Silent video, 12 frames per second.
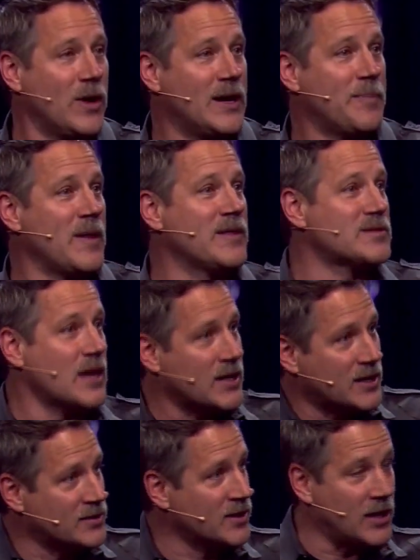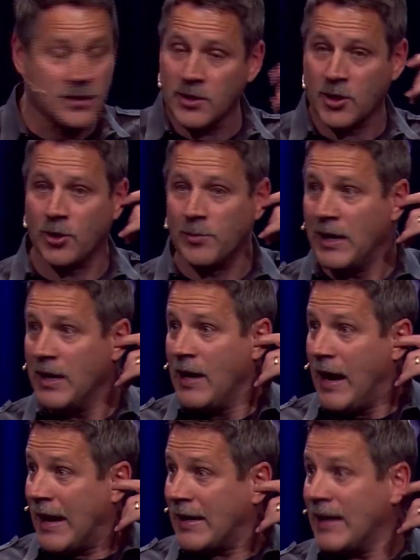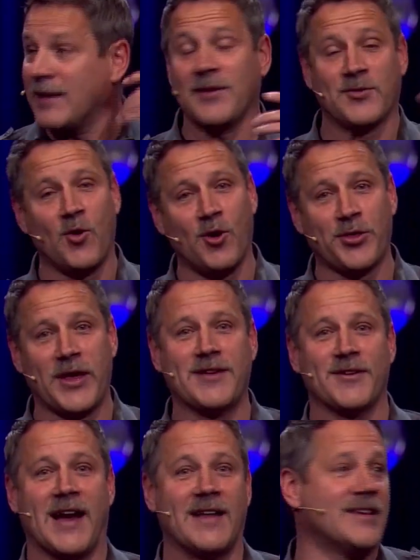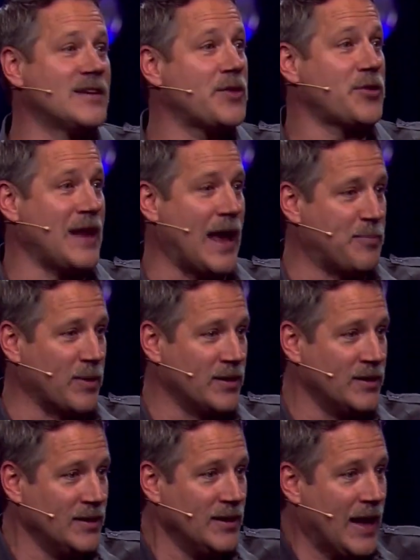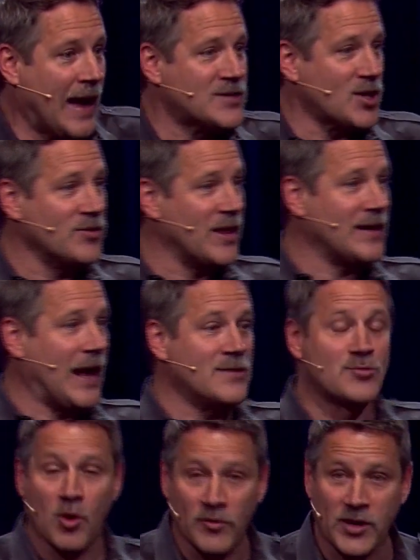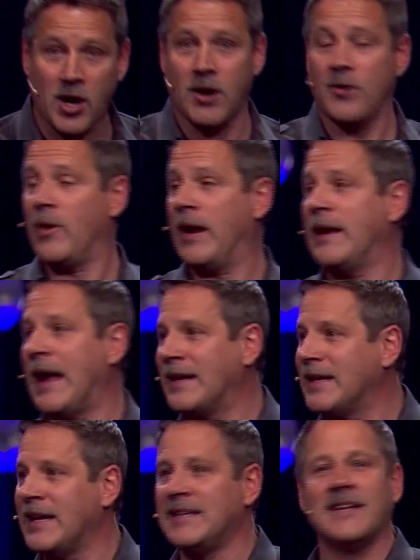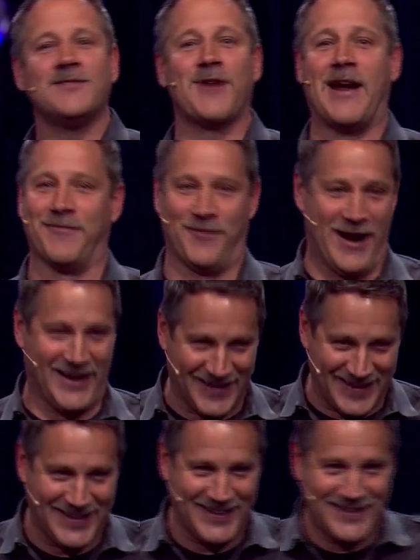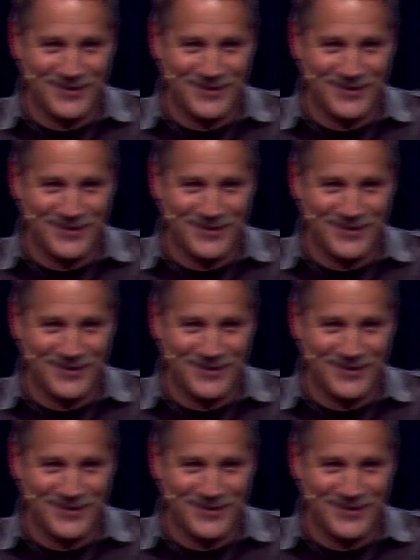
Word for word: right up on the side, hitting the, hitting the curb. And, and I thought, oh, thank you, God, that nothing happened. And so then I drove the car away, and it, it didn't drive right.